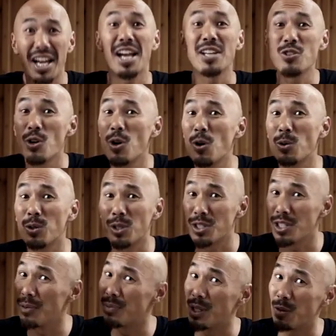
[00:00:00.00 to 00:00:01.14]
I know there's
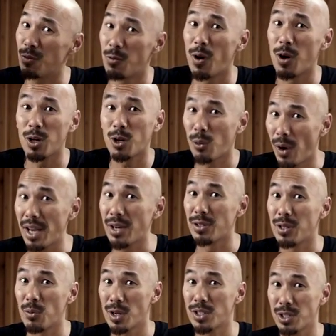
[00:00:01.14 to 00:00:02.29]
something far greater
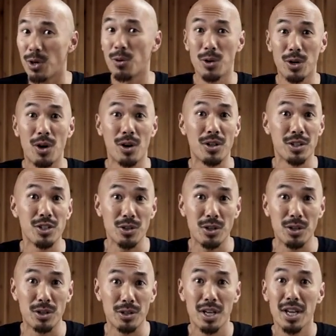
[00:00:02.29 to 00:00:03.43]
than what's going on this
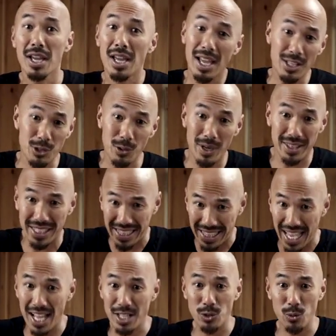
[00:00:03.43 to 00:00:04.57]
earth. And so I think
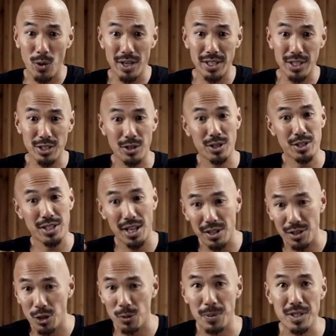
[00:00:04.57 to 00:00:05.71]
that's why they started
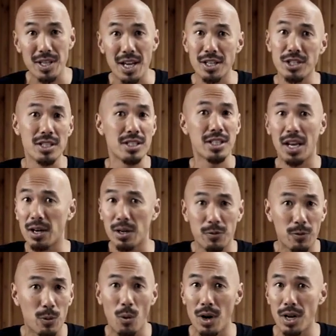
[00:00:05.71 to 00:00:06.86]
selling their possessions, caring
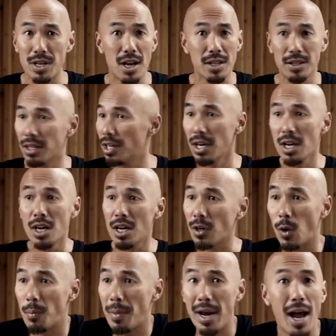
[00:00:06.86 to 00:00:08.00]
for one another,
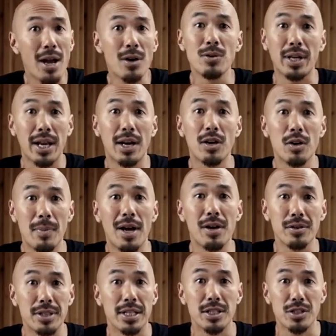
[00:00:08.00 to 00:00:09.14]
going, man, I don't care
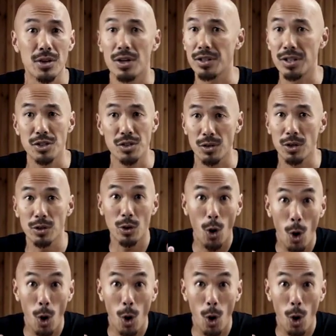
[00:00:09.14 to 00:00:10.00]
about things on this earth.